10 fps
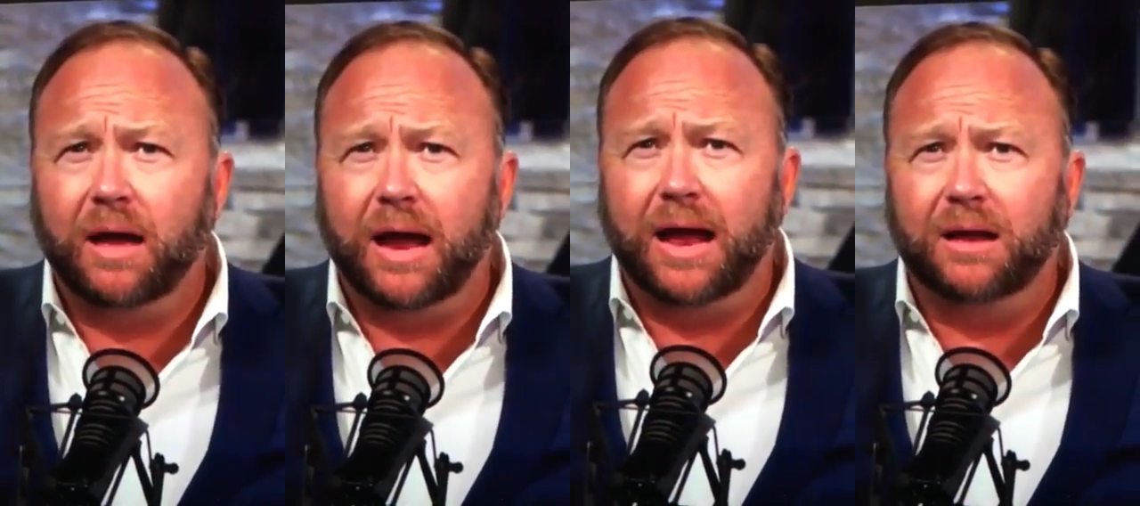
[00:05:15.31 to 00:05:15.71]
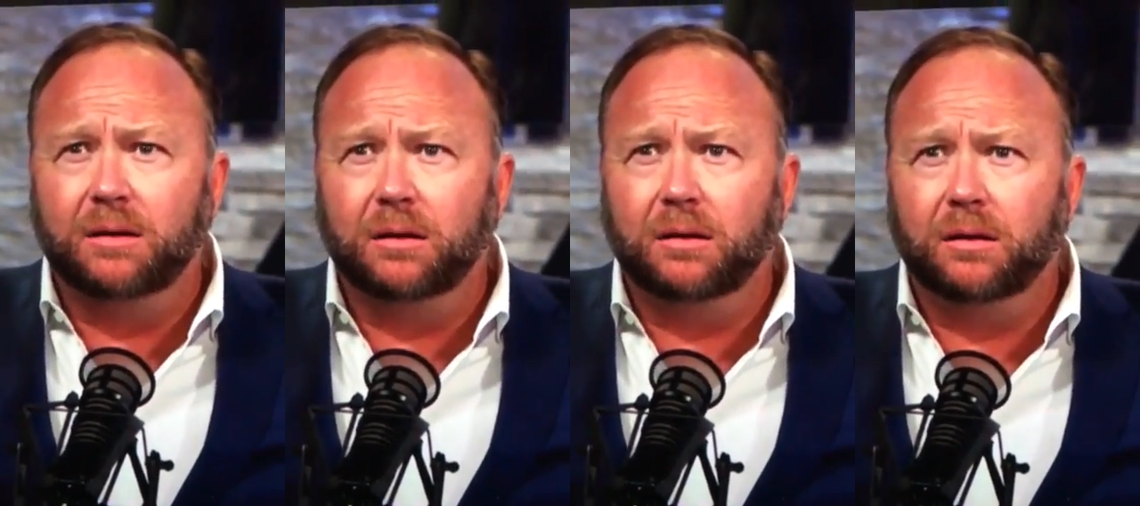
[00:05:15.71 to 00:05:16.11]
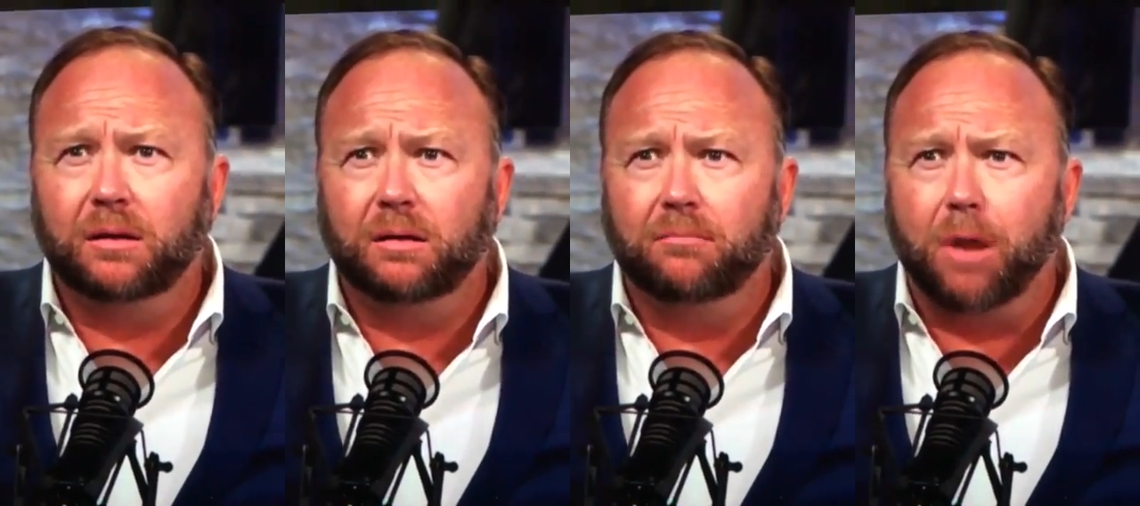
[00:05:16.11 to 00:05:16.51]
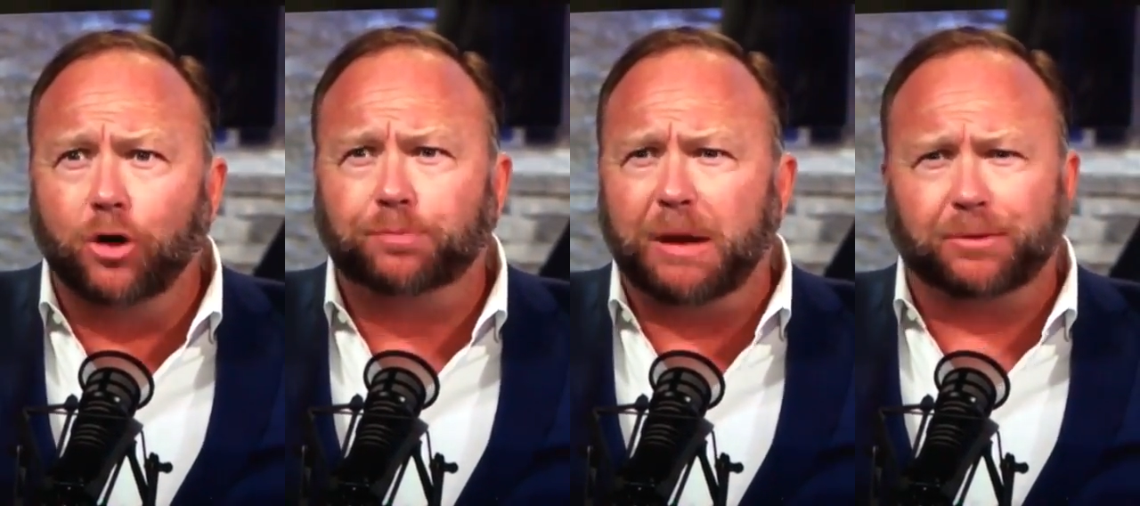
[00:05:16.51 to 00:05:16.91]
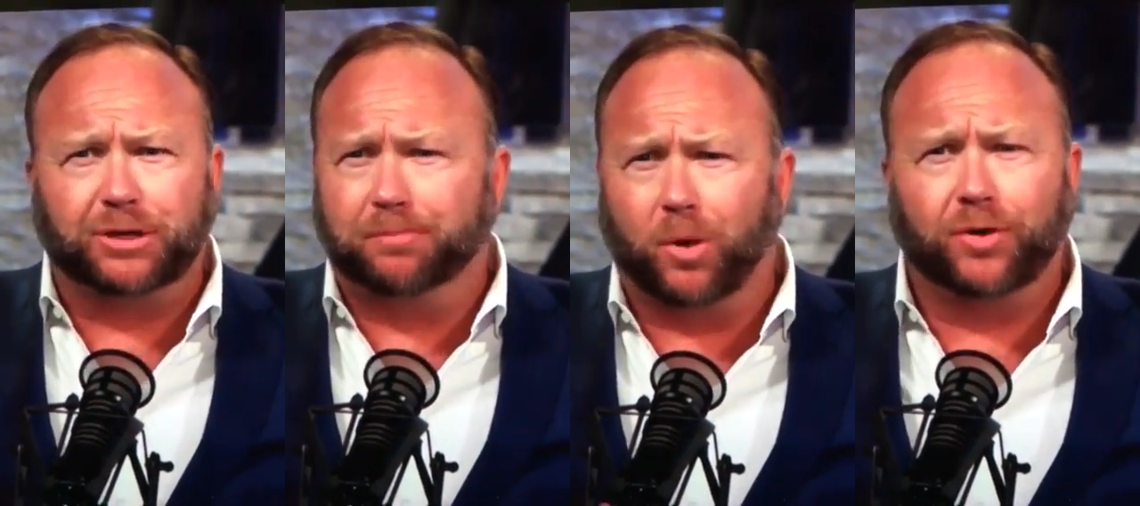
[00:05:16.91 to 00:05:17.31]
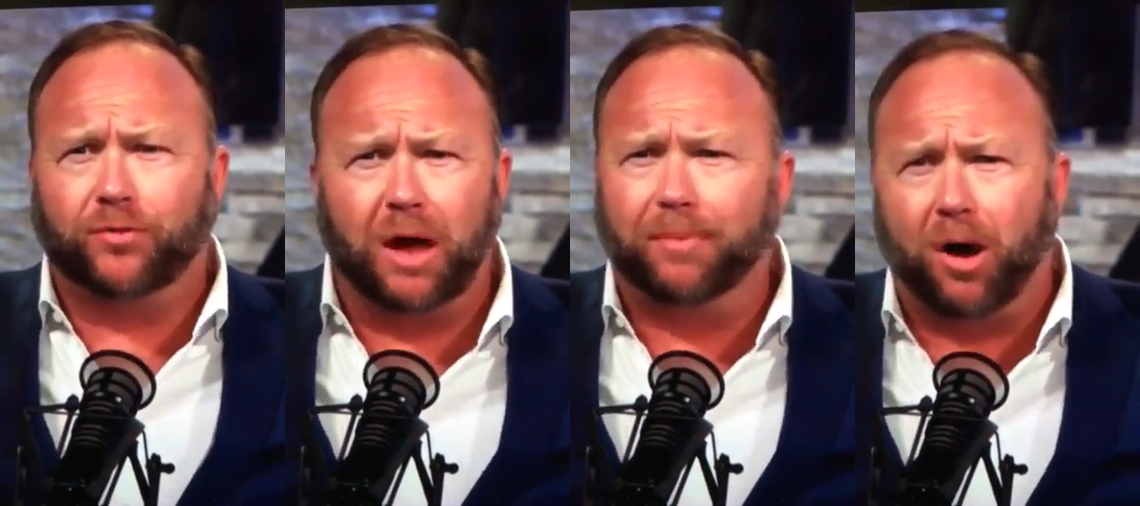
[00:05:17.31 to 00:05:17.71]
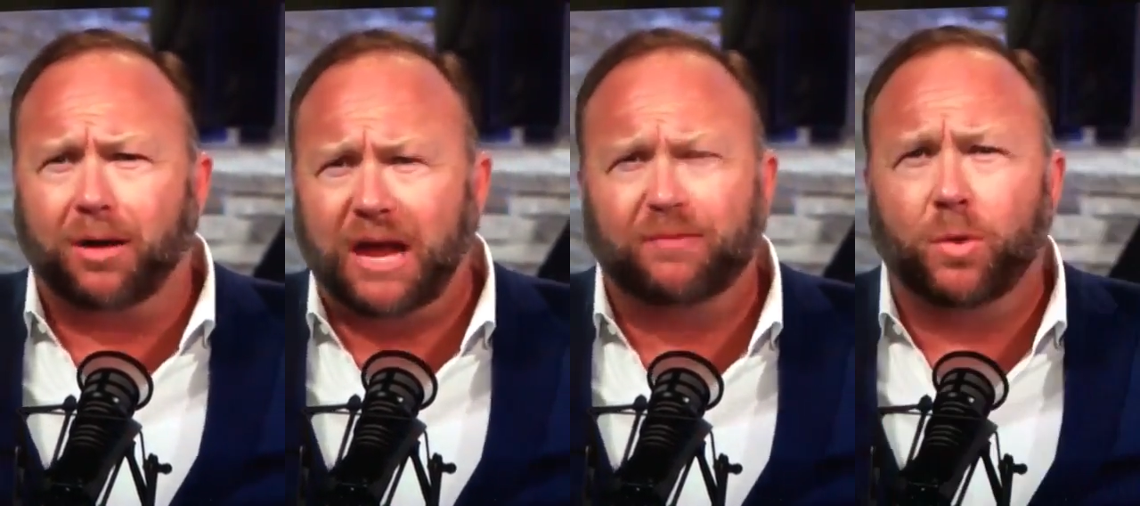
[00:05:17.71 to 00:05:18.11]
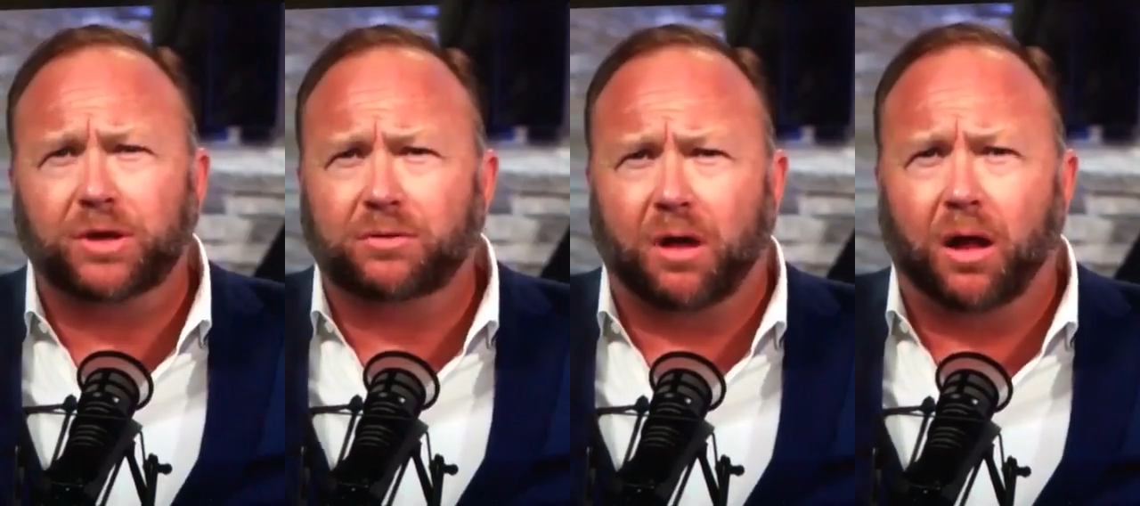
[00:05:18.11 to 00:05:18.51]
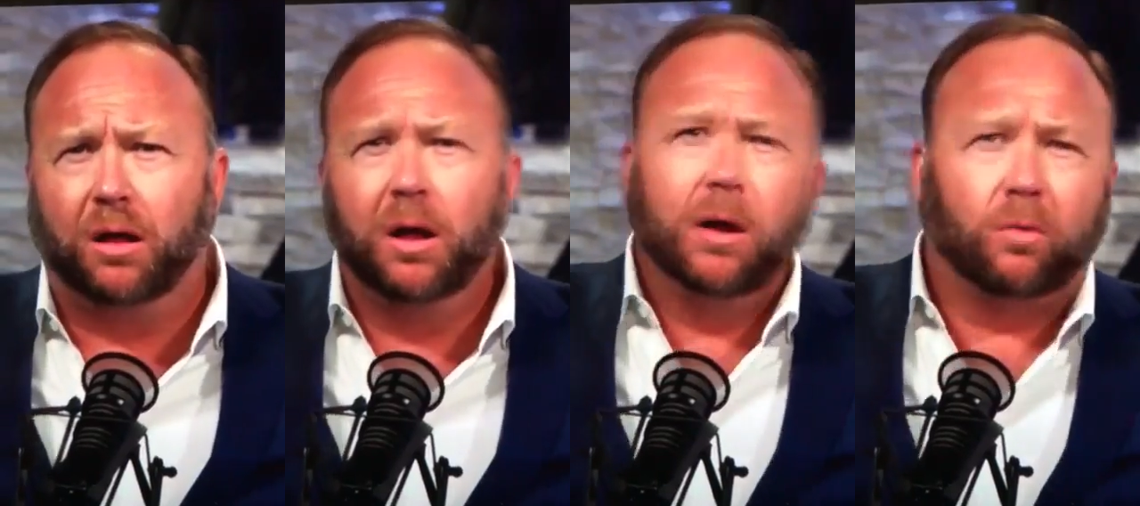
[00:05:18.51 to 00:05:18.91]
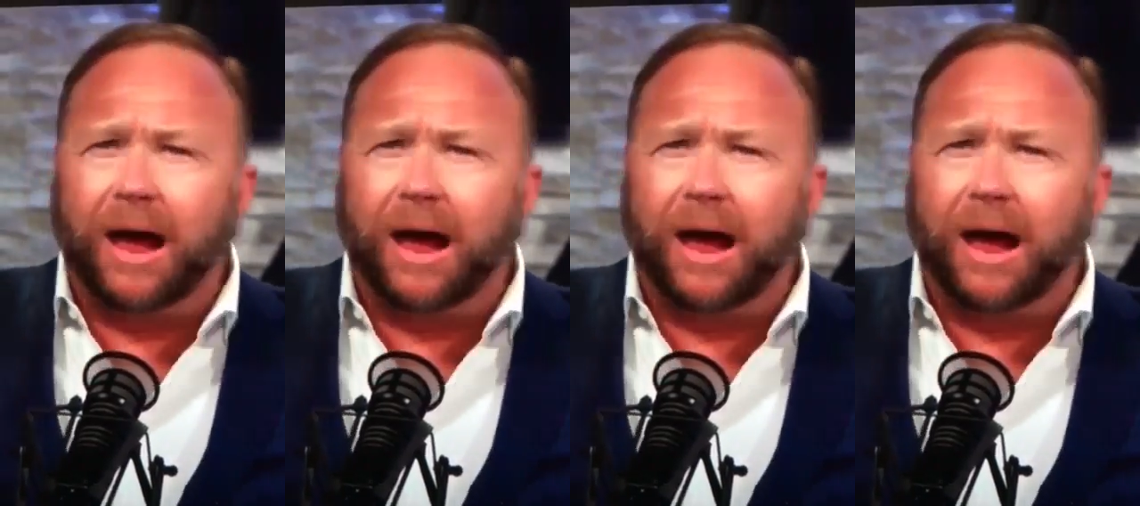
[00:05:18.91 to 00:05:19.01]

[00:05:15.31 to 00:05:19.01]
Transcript: And most people supporting Trump aren't even what you call